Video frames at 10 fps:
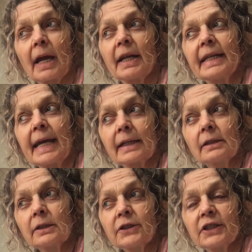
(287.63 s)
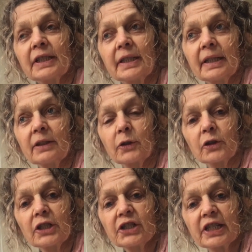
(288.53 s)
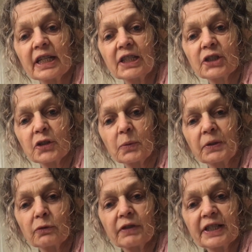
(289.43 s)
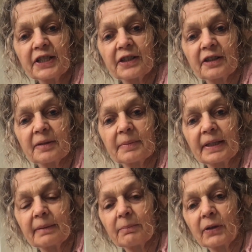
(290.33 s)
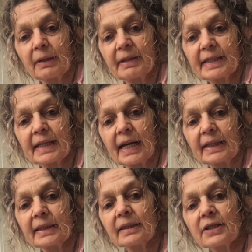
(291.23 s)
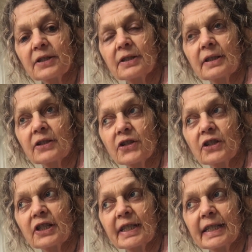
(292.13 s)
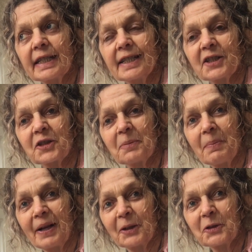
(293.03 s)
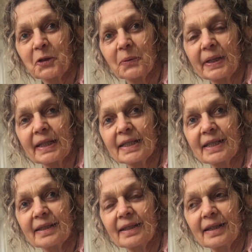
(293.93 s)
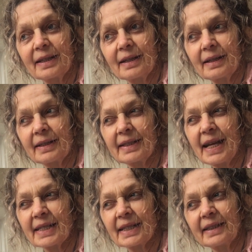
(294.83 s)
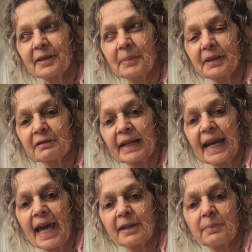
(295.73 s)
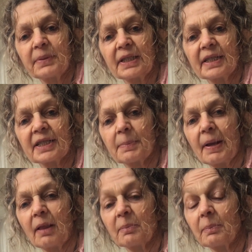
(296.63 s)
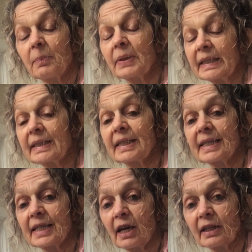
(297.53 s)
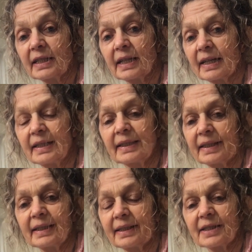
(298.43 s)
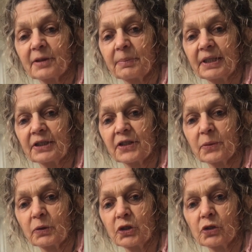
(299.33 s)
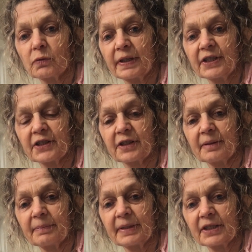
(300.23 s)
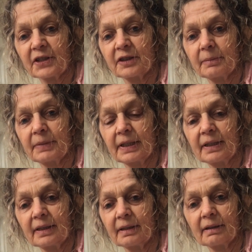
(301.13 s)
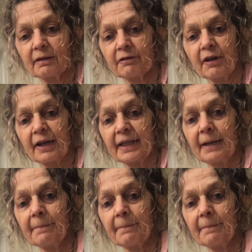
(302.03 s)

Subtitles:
nettles in the early stages, when you rinse them and bring them inside, there's a distinct smell to it. it has a little bit of a cat pee smell, but it is not. And it disappears. Once you rinse them, it's going to be fine.